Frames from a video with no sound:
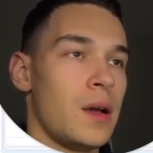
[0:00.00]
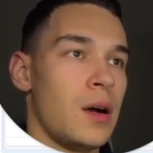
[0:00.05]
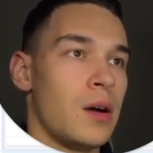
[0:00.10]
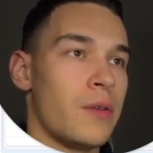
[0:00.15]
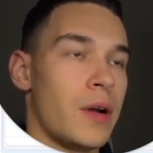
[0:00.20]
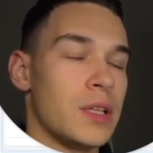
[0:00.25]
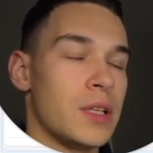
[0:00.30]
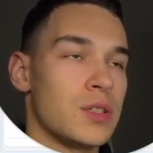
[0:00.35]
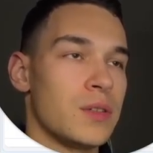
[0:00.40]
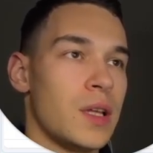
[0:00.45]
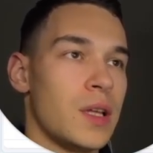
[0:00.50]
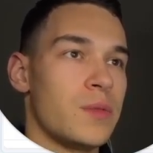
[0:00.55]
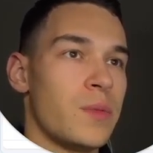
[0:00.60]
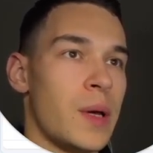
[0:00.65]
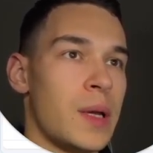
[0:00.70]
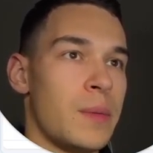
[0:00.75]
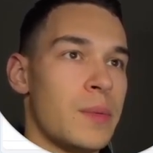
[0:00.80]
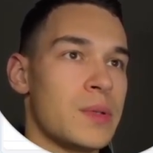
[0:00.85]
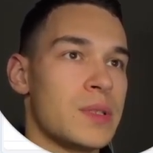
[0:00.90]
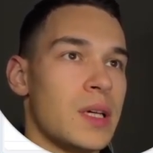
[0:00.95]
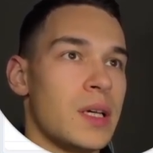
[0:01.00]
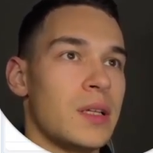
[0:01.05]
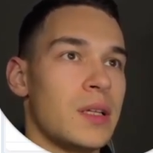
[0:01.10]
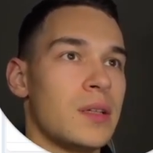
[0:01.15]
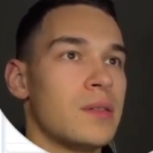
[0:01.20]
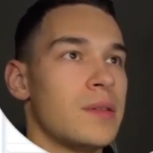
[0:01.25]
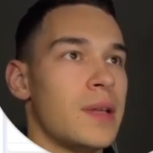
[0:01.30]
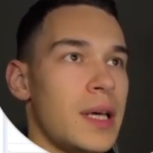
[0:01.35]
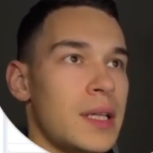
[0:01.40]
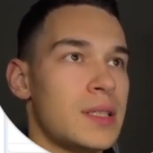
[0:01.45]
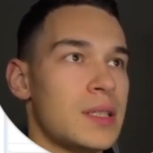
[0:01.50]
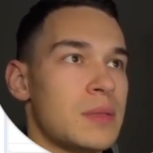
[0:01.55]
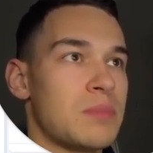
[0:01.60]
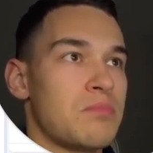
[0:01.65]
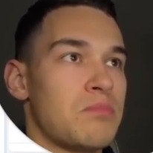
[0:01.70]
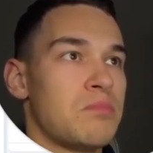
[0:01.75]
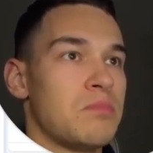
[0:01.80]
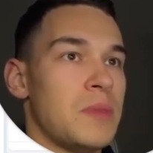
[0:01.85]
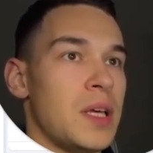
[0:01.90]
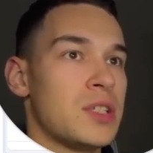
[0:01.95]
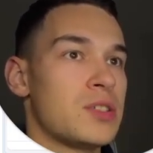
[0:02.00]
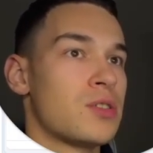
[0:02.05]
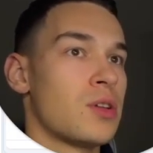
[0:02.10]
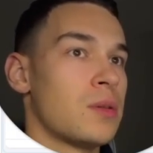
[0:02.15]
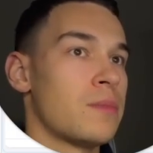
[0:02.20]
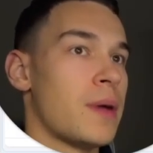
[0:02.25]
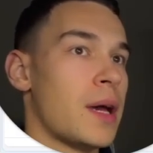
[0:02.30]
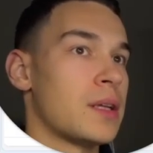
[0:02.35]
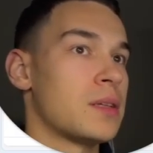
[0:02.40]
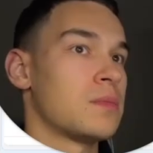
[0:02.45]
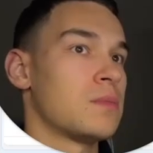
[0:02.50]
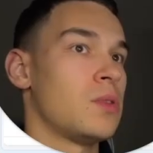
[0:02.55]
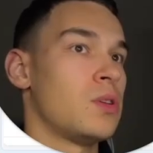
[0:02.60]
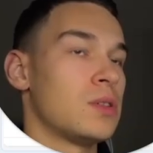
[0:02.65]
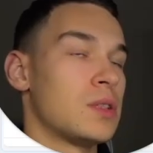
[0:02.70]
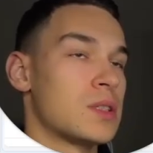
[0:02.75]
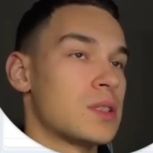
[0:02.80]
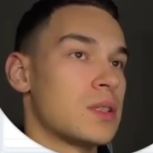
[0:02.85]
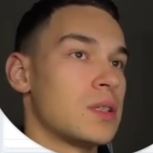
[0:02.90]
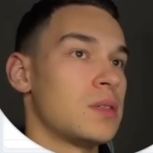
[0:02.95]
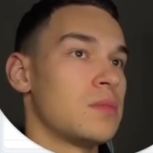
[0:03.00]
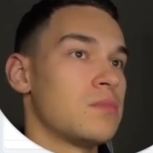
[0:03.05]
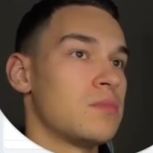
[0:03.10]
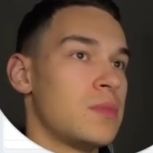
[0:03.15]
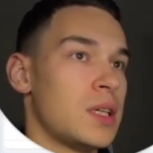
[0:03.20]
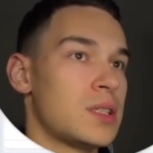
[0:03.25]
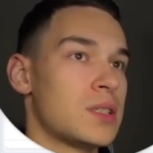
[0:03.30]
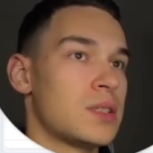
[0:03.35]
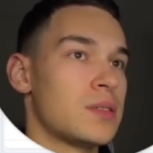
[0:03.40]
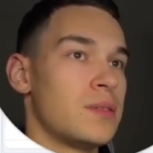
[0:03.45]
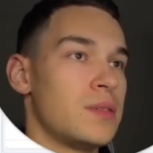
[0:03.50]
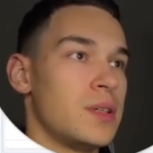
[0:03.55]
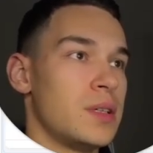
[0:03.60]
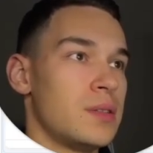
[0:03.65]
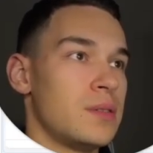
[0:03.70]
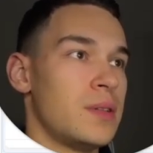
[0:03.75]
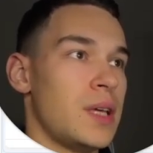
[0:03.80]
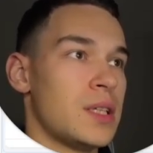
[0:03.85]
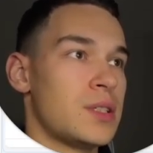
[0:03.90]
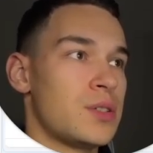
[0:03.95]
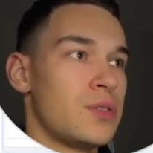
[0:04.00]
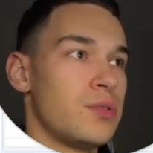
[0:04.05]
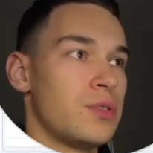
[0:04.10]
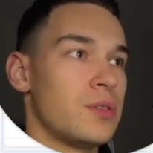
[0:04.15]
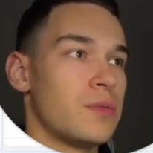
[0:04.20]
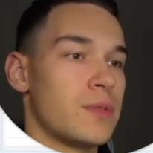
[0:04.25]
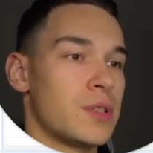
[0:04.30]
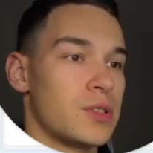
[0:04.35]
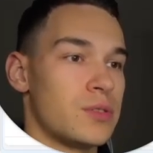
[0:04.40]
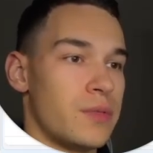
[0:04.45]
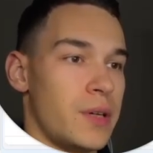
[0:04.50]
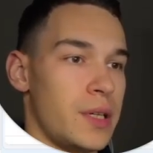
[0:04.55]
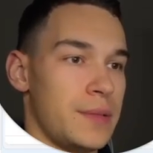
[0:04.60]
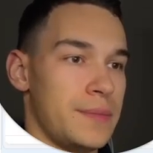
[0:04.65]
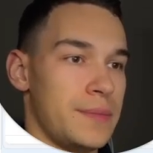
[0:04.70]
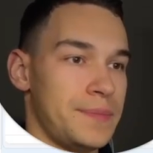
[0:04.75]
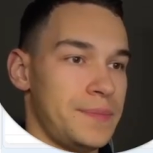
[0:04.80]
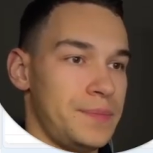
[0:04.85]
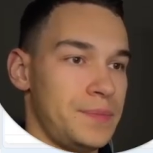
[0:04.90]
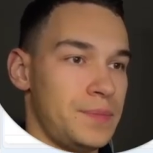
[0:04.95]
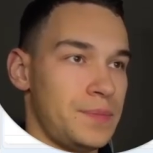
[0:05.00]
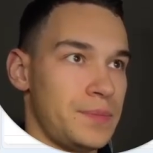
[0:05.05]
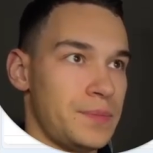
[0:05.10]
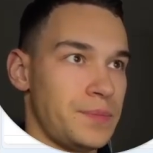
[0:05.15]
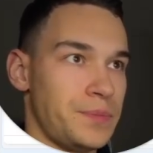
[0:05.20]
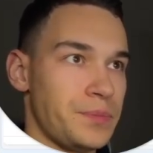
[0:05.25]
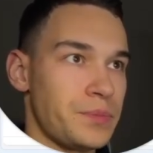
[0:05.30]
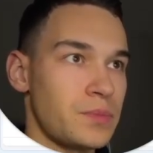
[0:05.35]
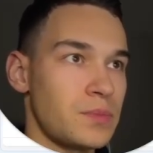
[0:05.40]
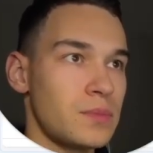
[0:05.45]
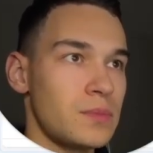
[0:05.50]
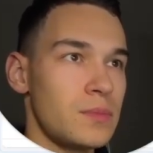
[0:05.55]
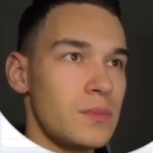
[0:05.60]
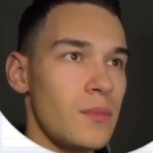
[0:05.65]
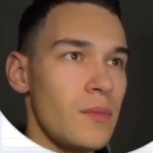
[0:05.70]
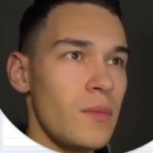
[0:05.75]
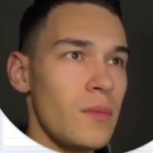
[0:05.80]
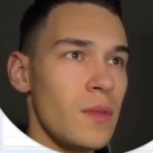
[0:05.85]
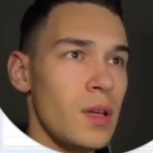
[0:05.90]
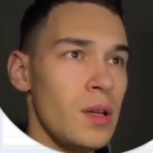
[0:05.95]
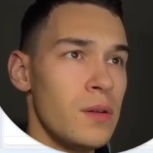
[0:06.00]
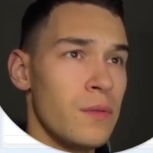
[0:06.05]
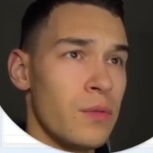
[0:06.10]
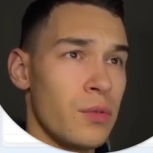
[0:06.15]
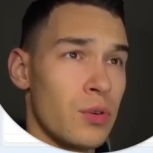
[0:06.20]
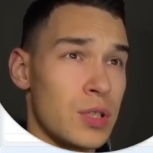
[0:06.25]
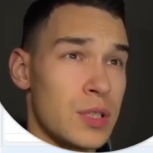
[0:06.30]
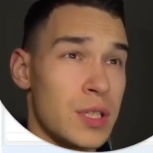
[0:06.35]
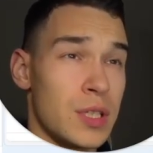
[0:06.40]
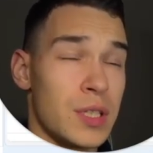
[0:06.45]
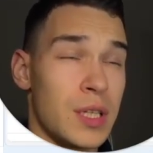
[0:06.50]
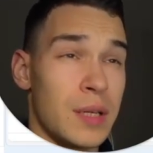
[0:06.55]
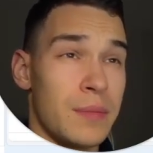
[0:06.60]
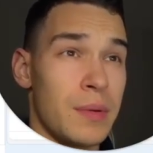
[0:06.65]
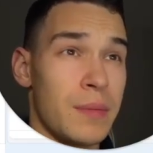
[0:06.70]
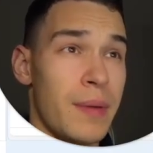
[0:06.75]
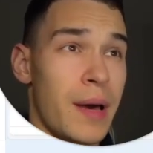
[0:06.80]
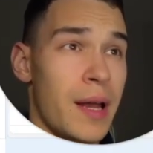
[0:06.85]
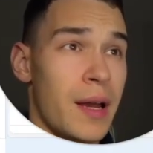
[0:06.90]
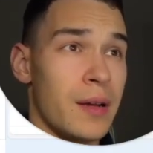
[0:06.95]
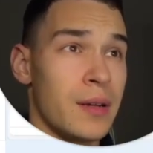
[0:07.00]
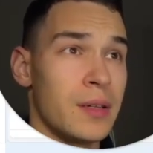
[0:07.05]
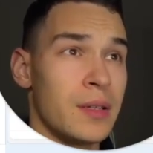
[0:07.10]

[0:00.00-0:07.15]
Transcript: All right, so that 20%, that's not bad, honestly. That's good conversion rate. Of course, it can be better.